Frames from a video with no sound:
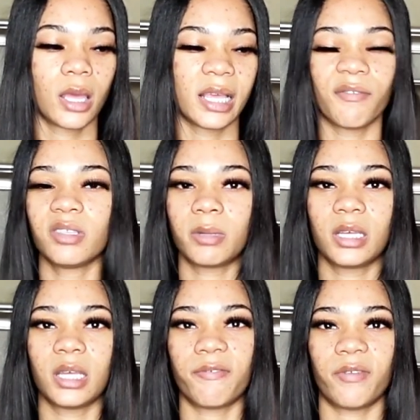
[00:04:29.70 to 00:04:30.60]
giving somebody
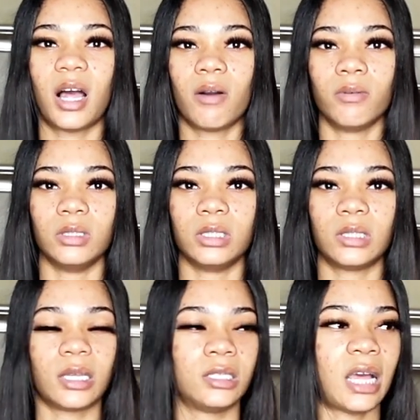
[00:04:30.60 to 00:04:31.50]
their flowers,
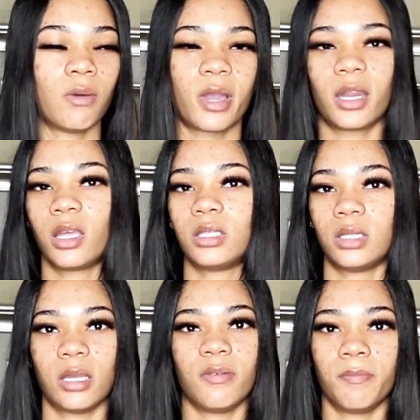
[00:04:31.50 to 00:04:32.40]
like not waiting until
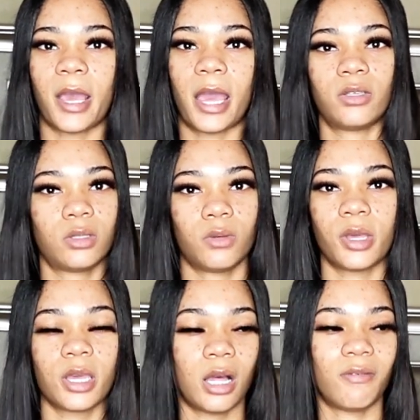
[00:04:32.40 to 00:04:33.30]
they pass
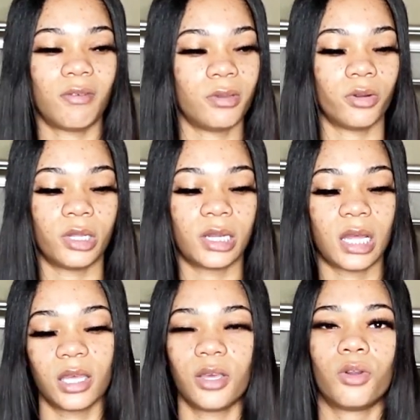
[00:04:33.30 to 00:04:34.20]
away, God forbid, or they're not
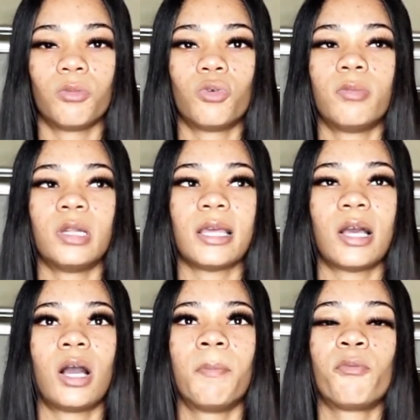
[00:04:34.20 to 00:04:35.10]
here no more, but like
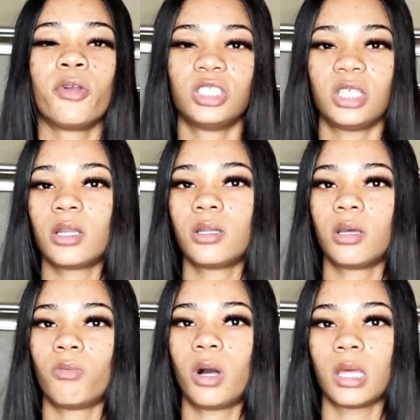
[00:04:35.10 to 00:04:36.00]
appreciating
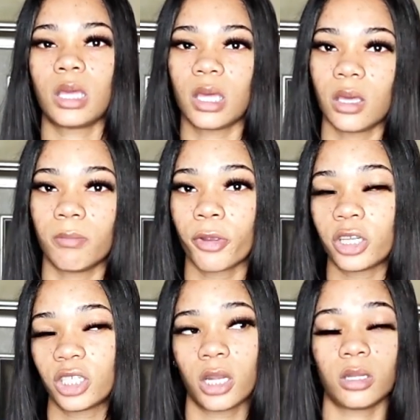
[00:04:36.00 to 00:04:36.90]
them while they're here,
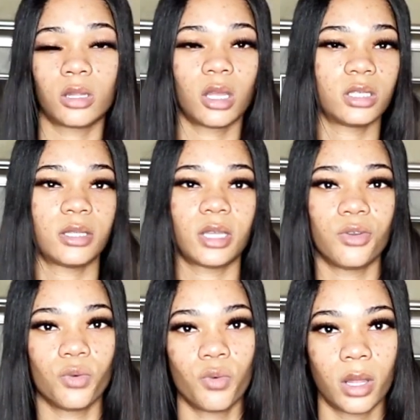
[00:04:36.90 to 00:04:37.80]
appreciating the things that they
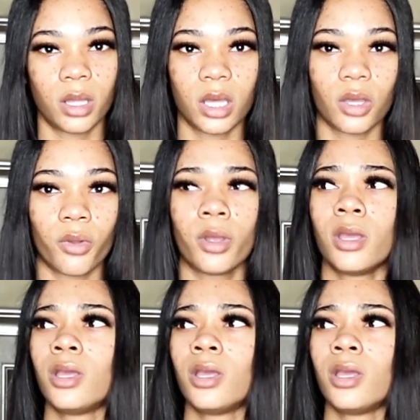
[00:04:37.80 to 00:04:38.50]
do while they're here,